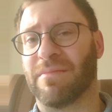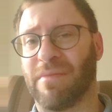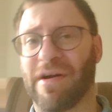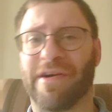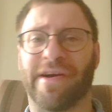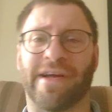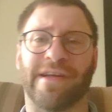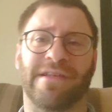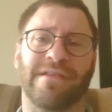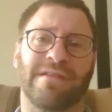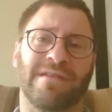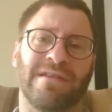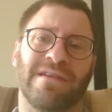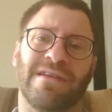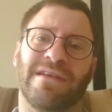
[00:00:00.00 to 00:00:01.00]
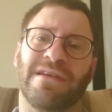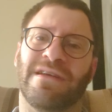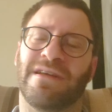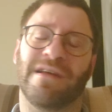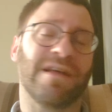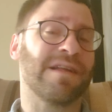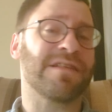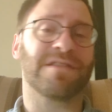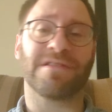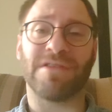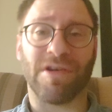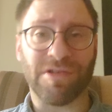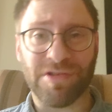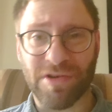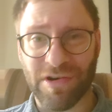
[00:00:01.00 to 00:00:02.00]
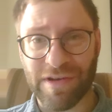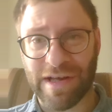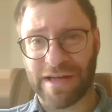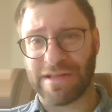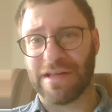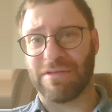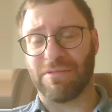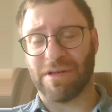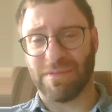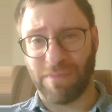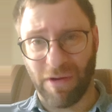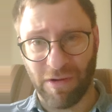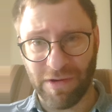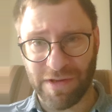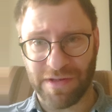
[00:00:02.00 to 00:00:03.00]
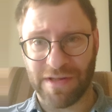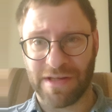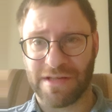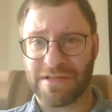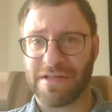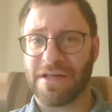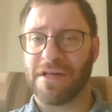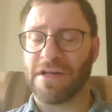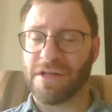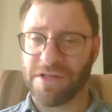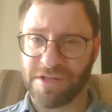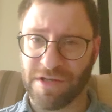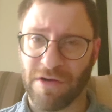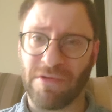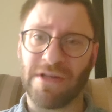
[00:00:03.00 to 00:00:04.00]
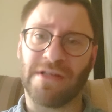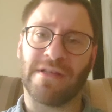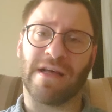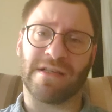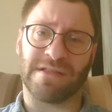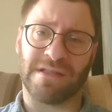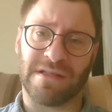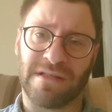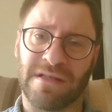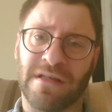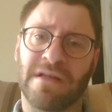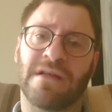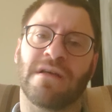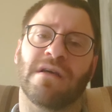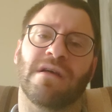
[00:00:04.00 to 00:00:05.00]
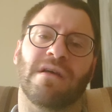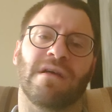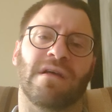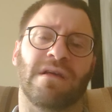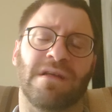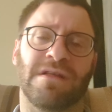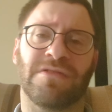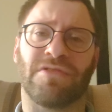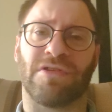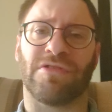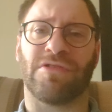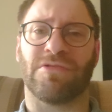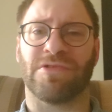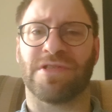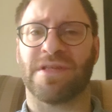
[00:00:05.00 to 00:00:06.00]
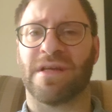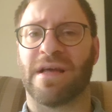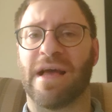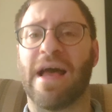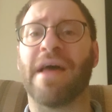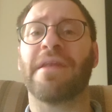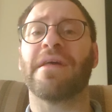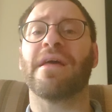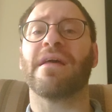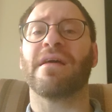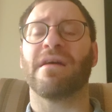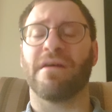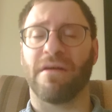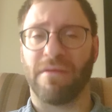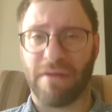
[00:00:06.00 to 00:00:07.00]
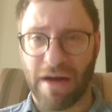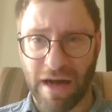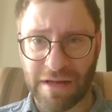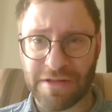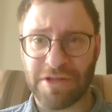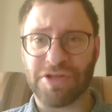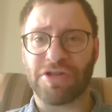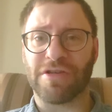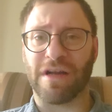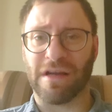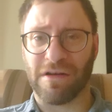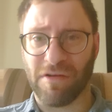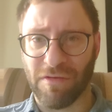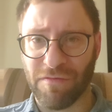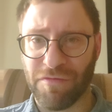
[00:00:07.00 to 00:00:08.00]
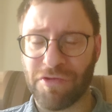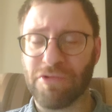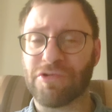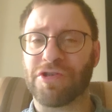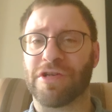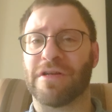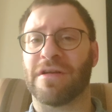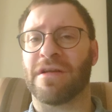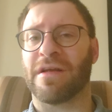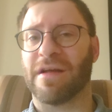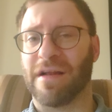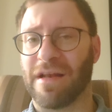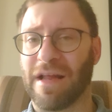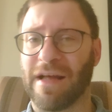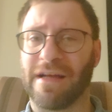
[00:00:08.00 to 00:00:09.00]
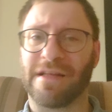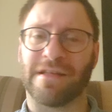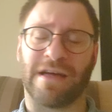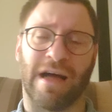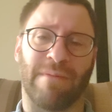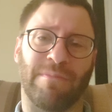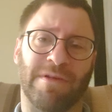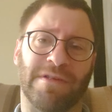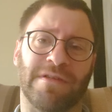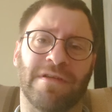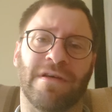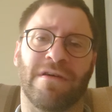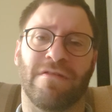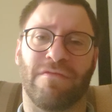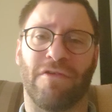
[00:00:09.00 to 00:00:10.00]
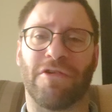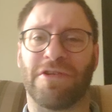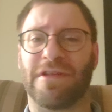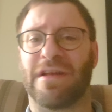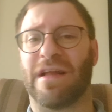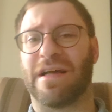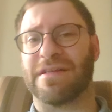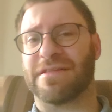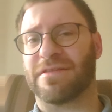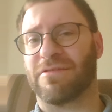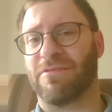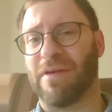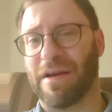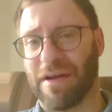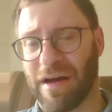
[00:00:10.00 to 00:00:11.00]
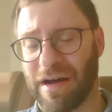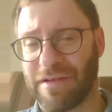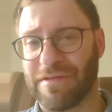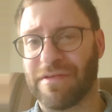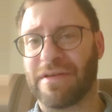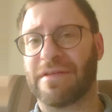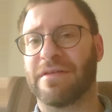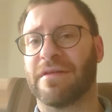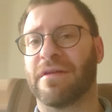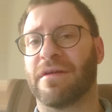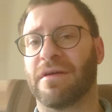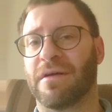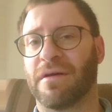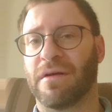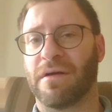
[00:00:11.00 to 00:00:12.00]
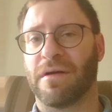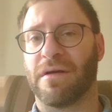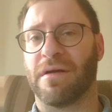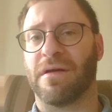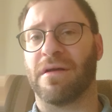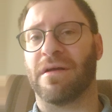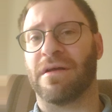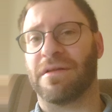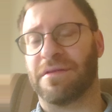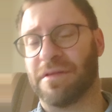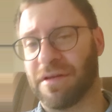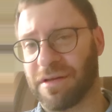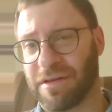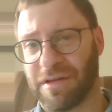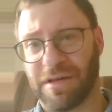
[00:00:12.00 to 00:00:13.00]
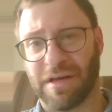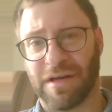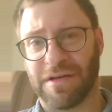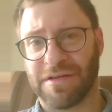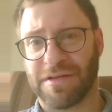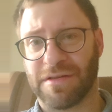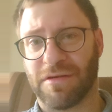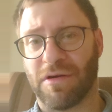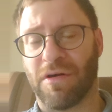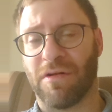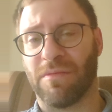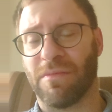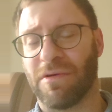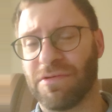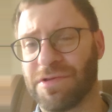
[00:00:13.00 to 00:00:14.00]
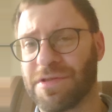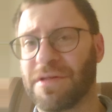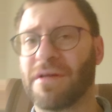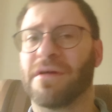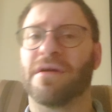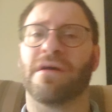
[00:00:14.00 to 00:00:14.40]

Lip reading: market. It's not connected with politics, so it doesn't introduce any additional confusion like it happened for the last 130 years almost,